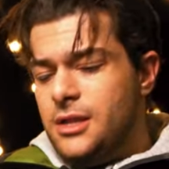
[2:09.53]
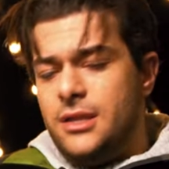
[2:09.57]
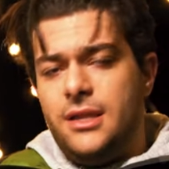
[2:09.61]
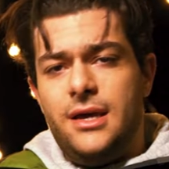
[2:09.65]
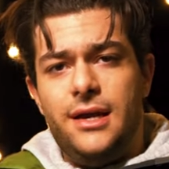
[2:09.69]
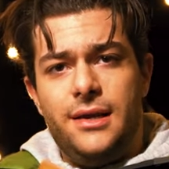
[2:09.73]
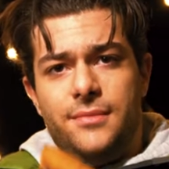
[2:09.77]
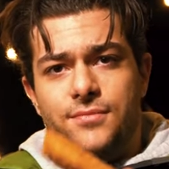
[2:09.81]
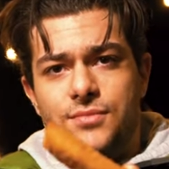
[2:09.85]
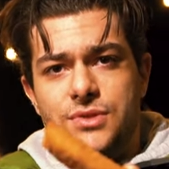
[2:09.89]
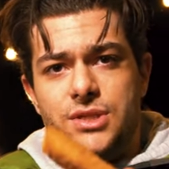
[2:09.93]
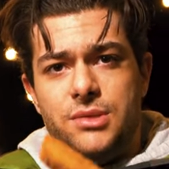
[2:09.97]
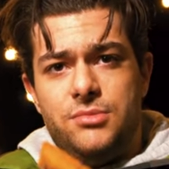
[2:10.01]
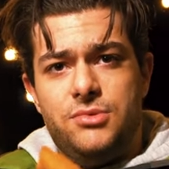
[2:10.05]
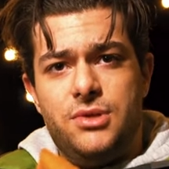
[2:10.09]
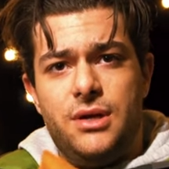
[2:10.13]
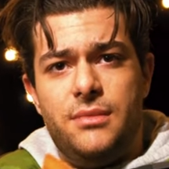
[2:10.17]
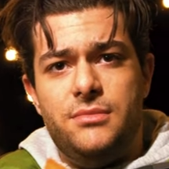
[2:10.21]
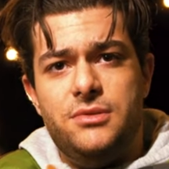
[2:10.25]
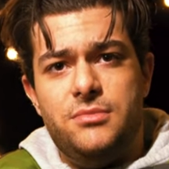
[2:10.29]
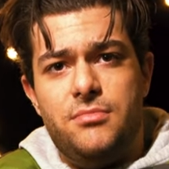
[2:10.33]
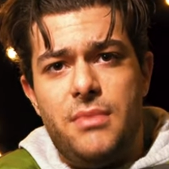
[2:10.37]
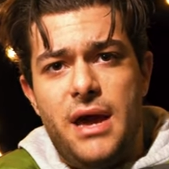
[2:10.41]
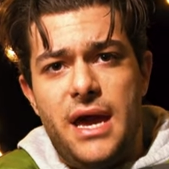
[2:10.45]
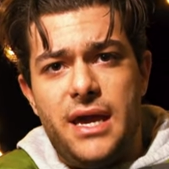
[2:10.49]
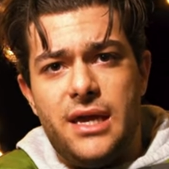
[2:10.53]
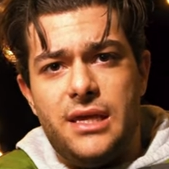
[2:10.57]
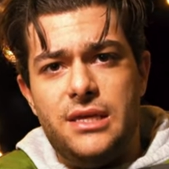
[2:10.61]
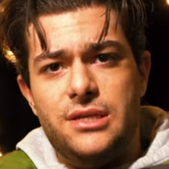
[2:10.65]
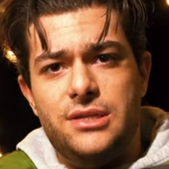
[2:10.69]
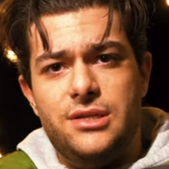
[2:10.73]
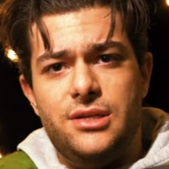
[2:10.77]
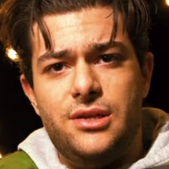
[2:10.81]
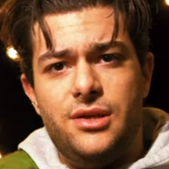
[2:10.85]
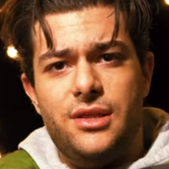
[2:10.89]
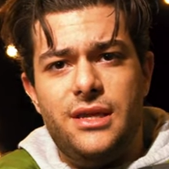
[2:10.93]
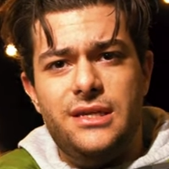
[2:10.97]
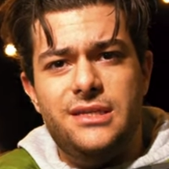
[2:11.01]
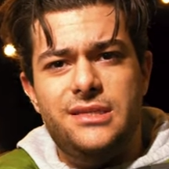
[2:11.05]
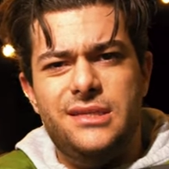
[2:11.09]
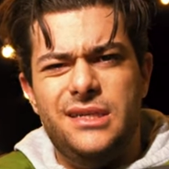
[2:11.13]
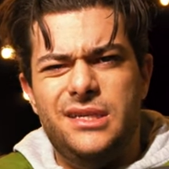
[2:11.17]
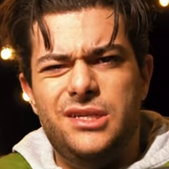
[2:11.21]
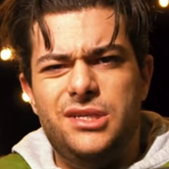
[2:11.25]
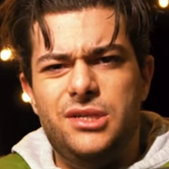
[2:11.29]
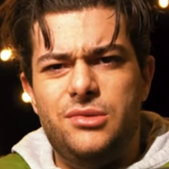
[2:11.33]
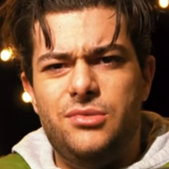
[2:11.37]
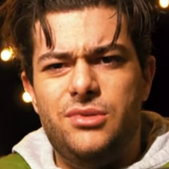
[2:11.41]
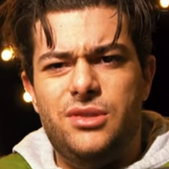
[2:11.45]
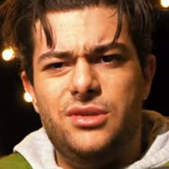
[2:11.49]
Like sometimes Maccas, you know, they
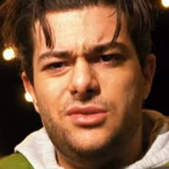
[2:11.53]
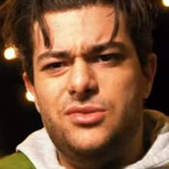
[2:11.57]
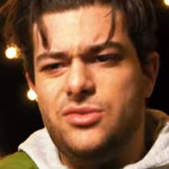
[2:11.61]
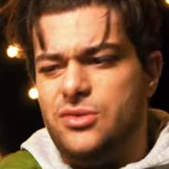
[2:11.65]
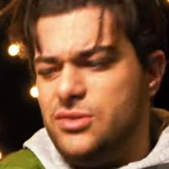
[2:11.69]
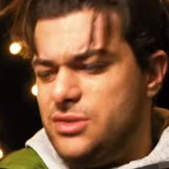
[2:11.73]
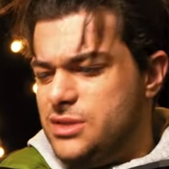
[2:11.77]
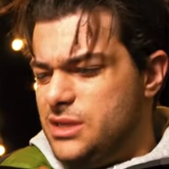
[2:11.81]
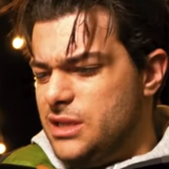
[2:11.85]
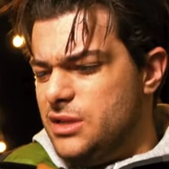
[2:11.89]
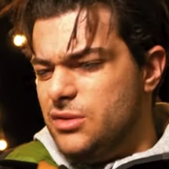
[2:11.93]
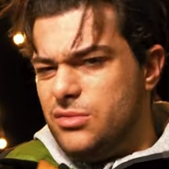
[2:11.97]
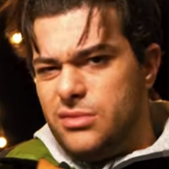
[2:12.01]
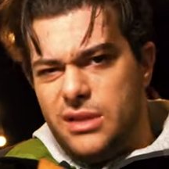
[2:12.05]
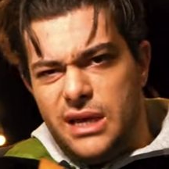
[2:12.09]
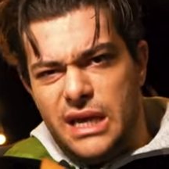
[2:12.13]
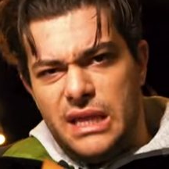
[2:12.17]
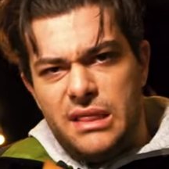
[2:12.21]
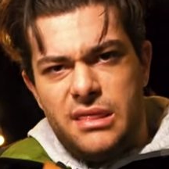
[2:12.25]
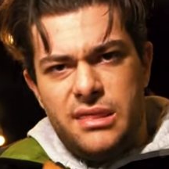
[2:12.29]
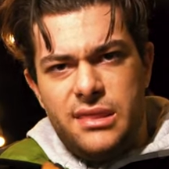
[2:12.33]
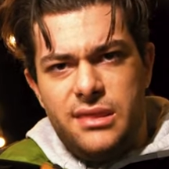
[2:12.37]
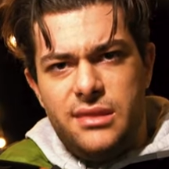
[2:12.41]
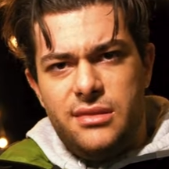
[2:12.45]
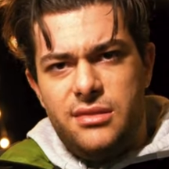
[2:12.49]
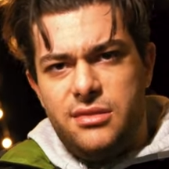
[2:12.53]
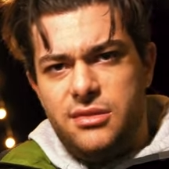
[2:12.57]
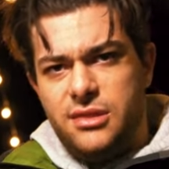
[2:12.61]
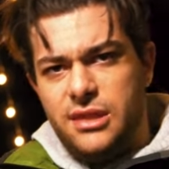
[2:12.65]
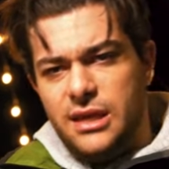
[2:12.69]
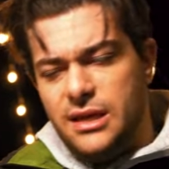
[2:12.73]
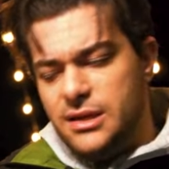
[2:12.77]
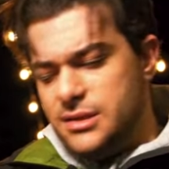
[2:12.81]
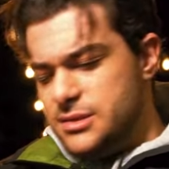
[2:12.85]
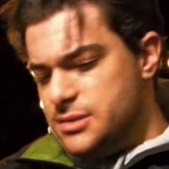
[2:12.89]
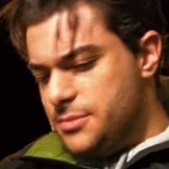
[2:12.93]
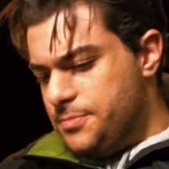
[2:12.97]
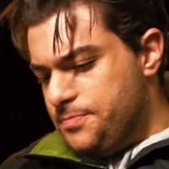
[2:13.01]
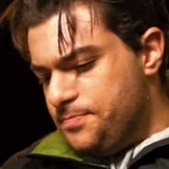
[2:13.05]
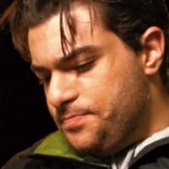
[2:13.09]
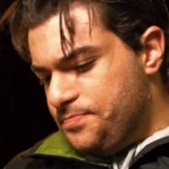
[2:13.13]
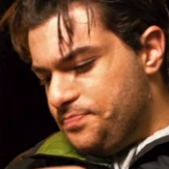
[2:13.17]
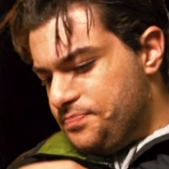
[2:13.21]
sting you with the sauce, the little like things.